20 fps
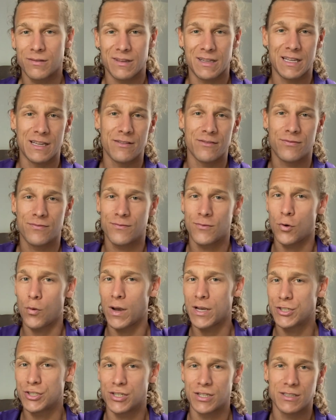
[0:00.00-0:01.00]
leave
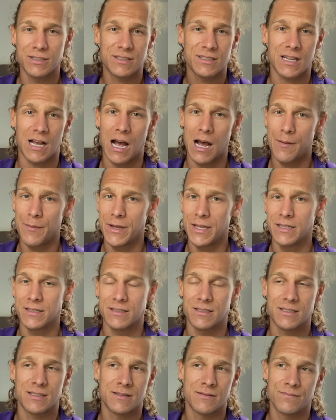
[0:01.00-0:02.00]
questions,
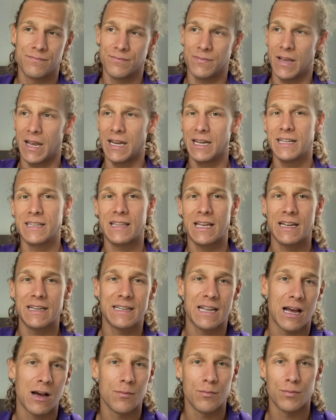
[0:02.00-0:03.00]
comments, anything down